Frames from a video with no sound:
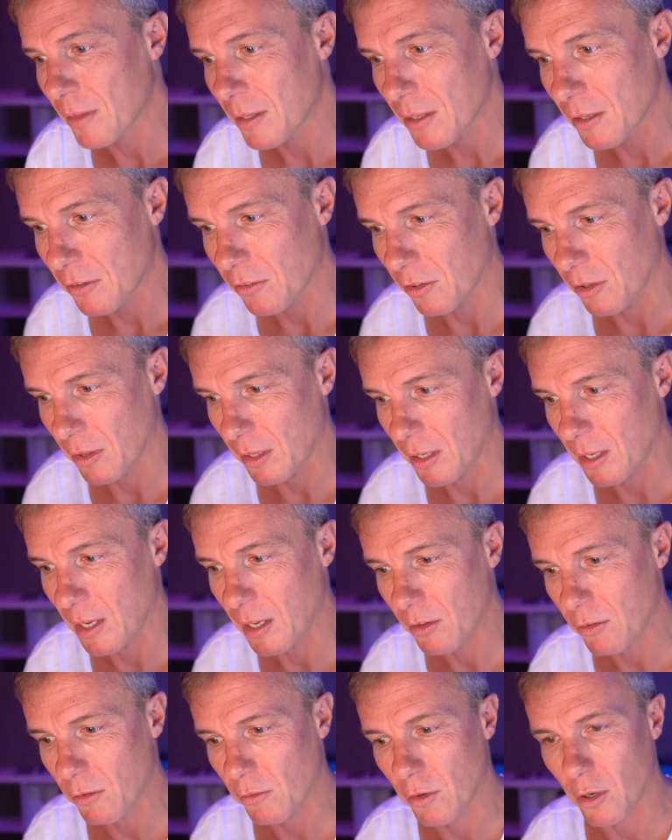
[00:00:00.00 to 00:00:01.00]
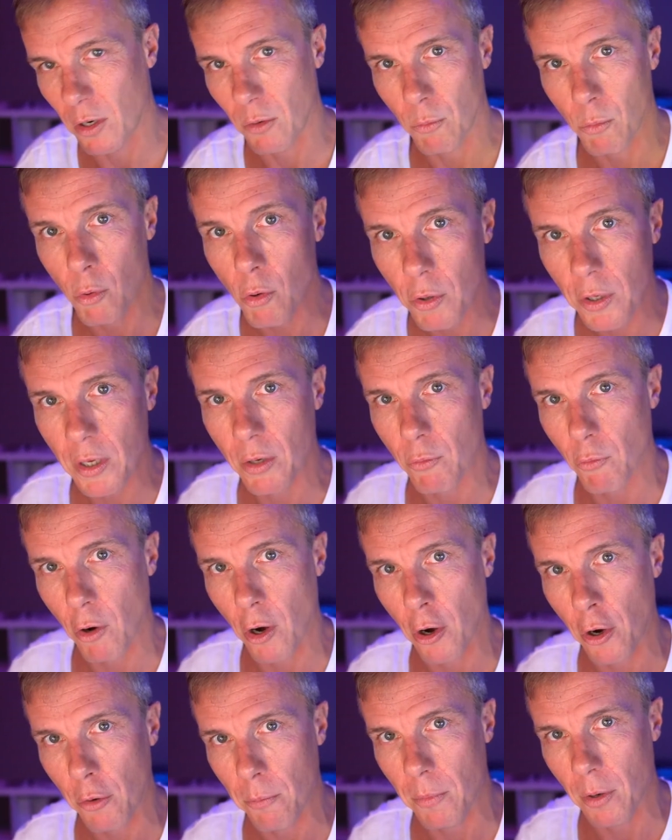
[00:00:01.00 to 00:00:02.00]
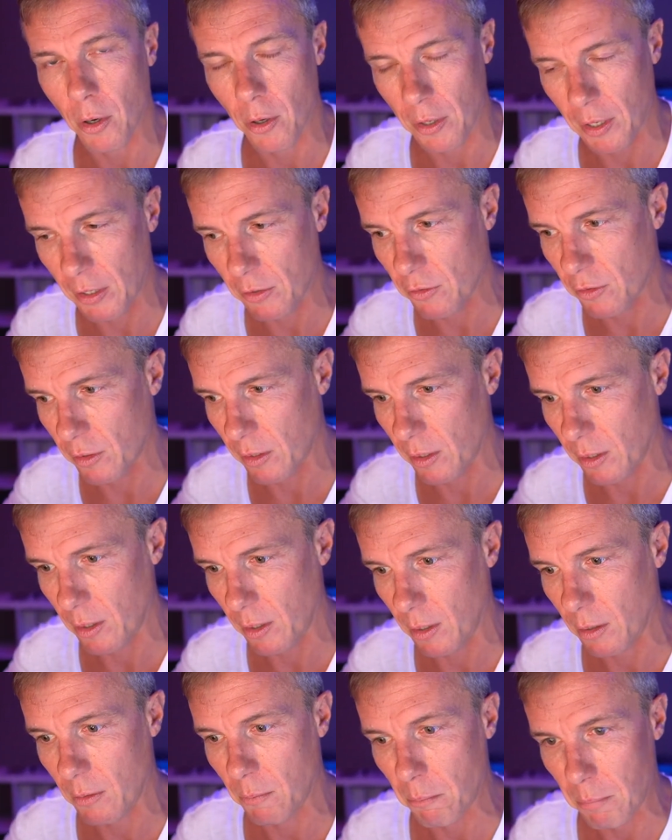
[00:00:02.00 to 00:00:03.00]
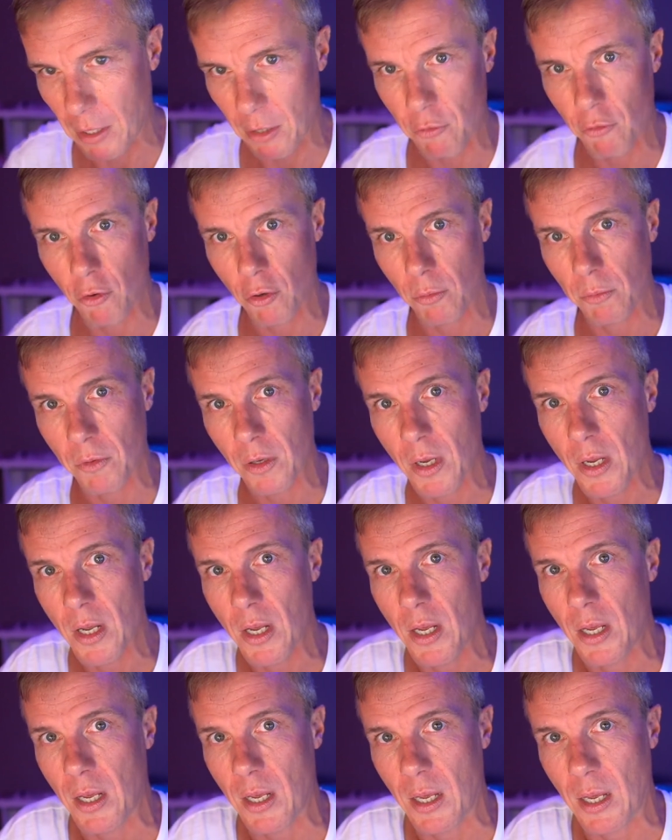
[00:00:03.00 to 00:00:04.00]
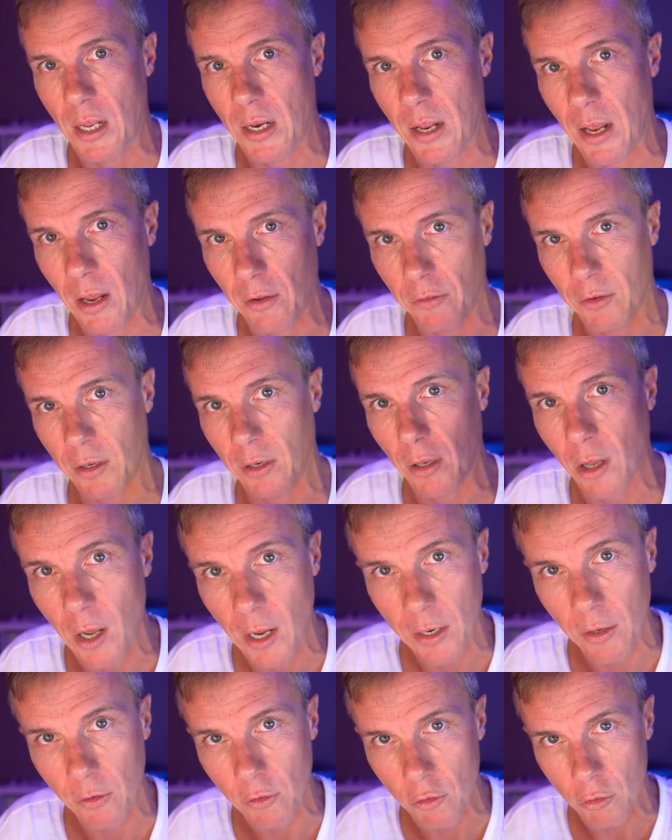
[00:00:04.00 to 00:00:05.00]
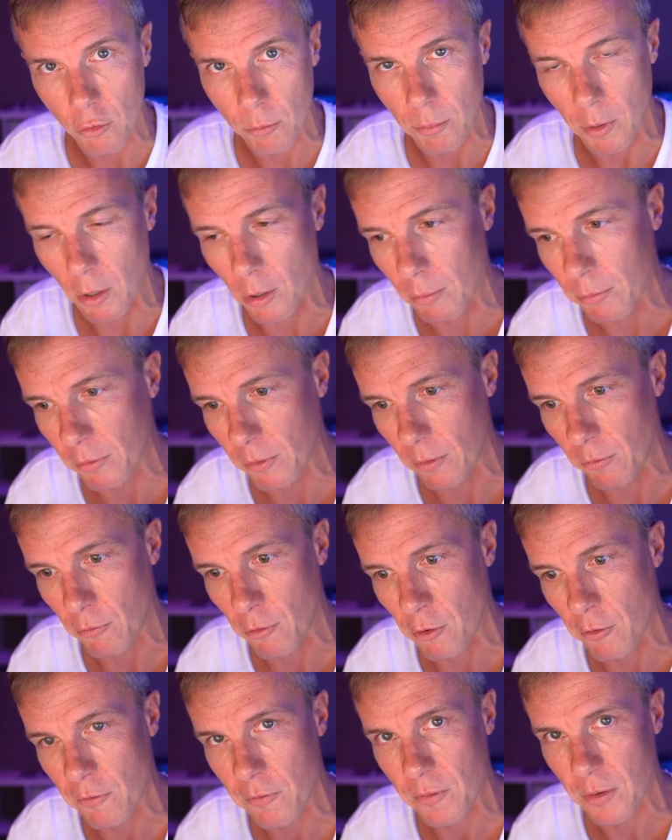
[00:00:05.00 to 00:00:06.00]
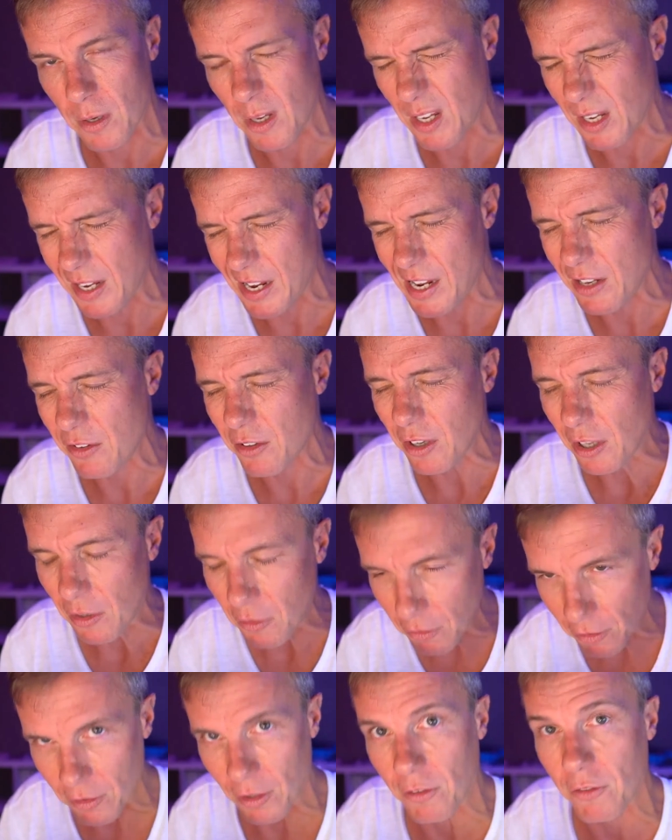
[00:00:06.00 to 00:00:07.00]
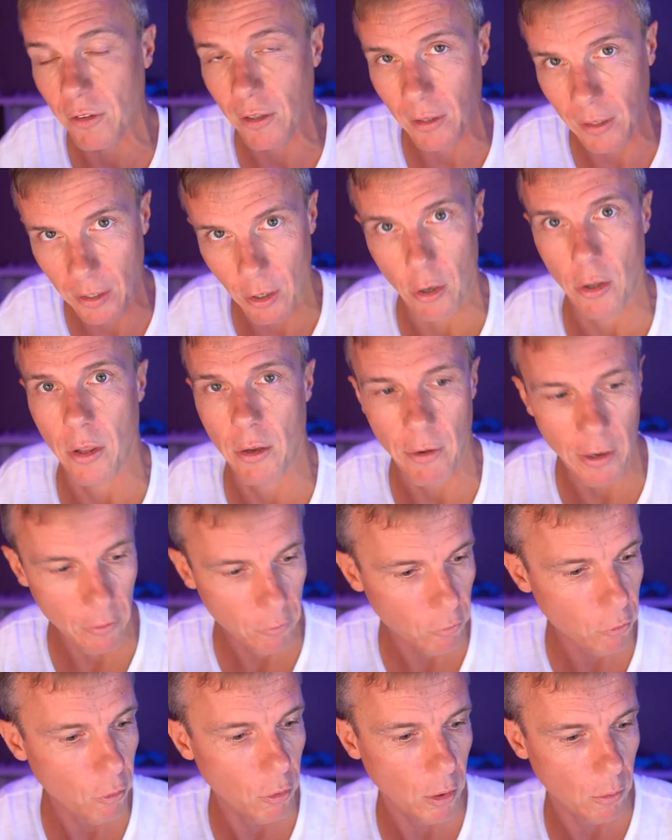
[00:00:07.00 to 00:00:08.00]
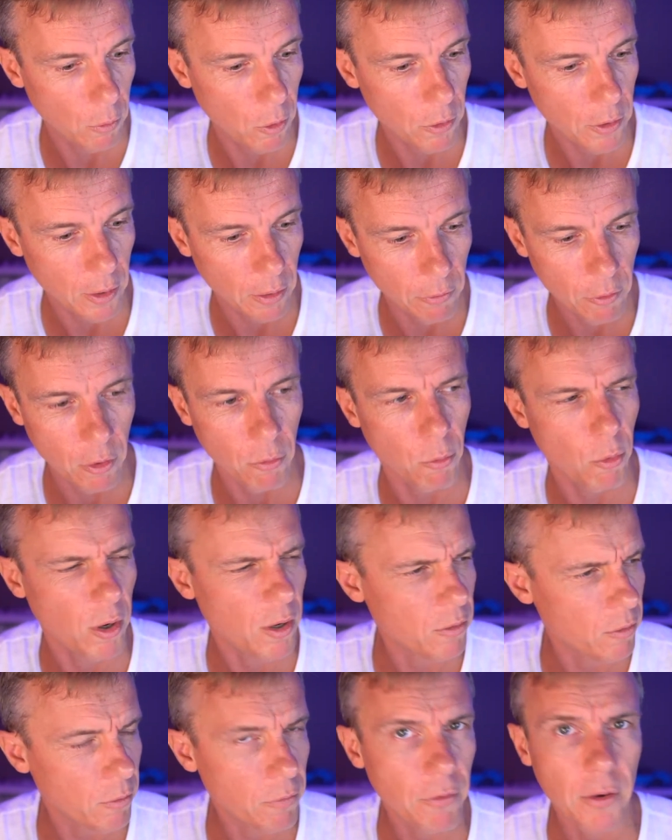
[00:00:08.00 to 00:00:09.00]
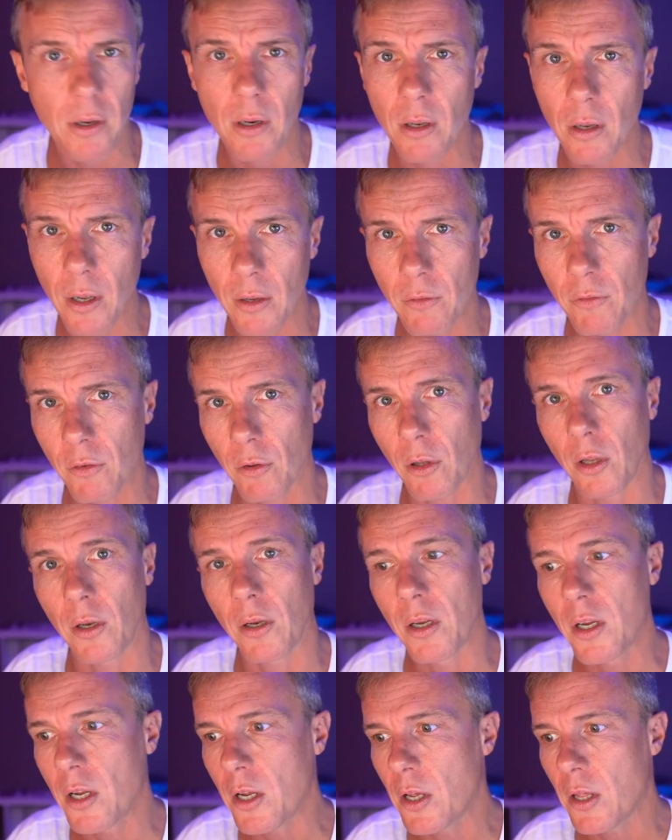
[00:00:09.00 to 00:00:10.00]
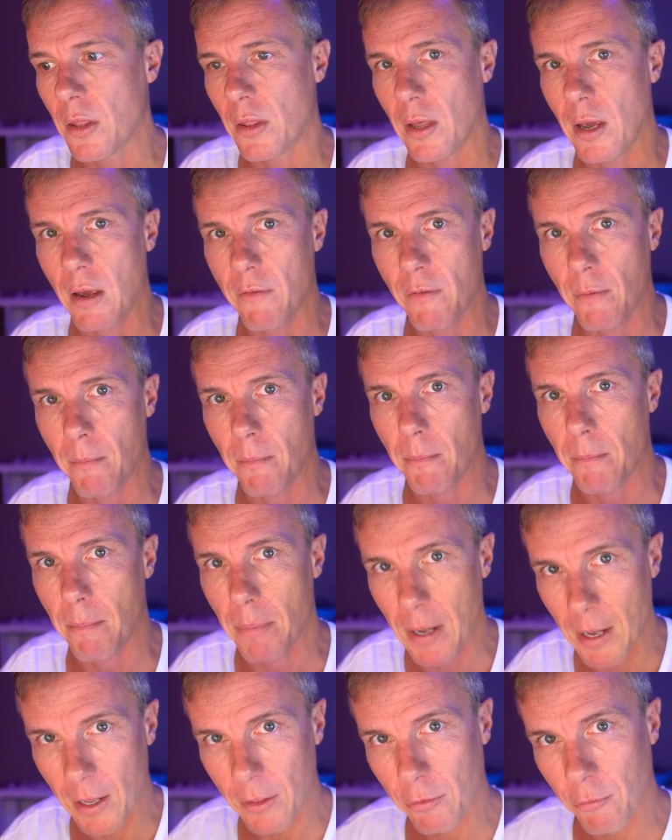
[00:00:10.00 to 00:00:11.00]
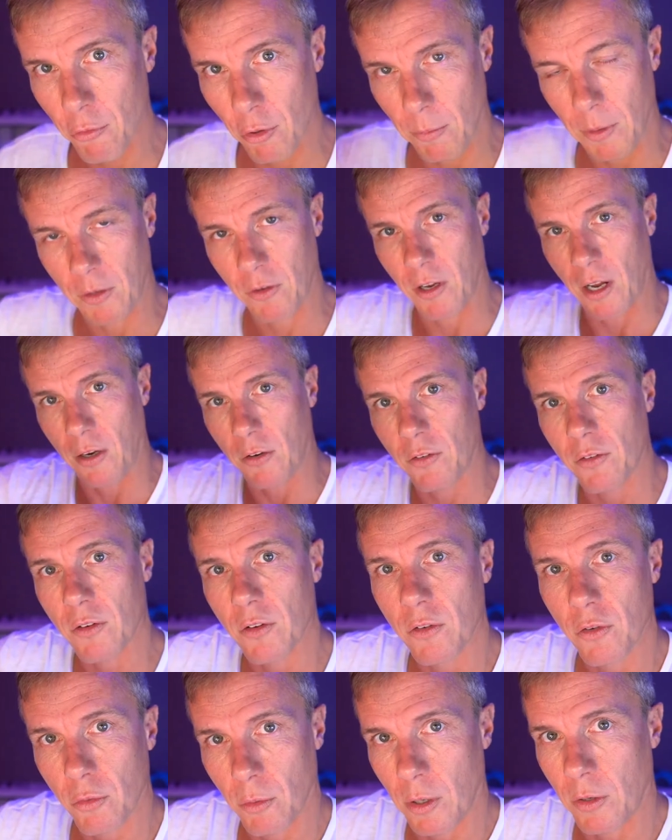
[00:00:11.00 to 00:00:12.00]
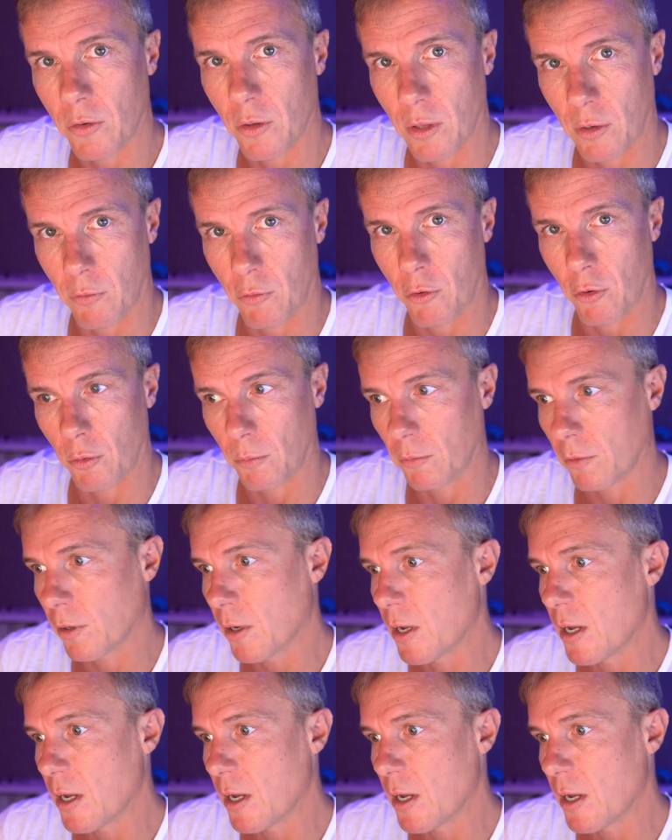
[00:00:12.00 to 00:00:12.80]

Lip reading: So the kids have got a walk-in robe on each of their bedrooms. It has a light, 2 bulbs in the roof. It's consistently on. They're at school, I walk in the room. Why is the freaking light still on? They have a bathroom attached to each of their rooms.